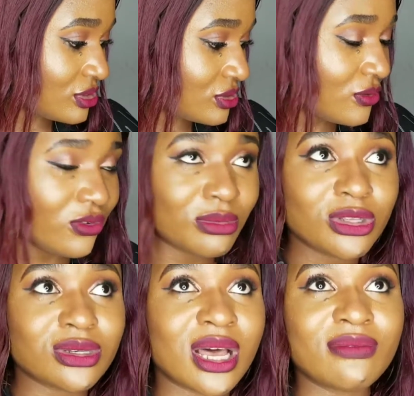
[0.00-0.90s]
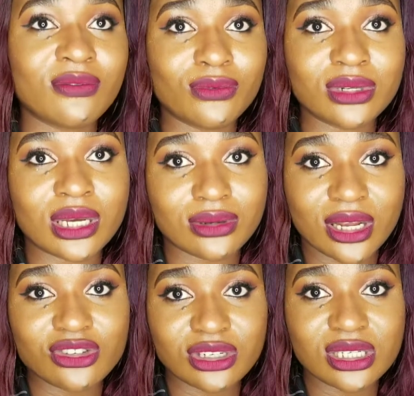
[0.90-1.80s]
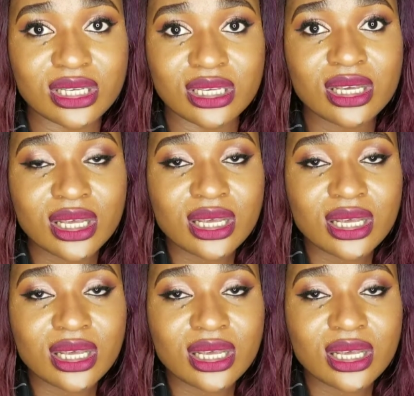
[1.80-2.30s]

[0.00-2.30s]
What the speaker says: So for me to have a phone that could actually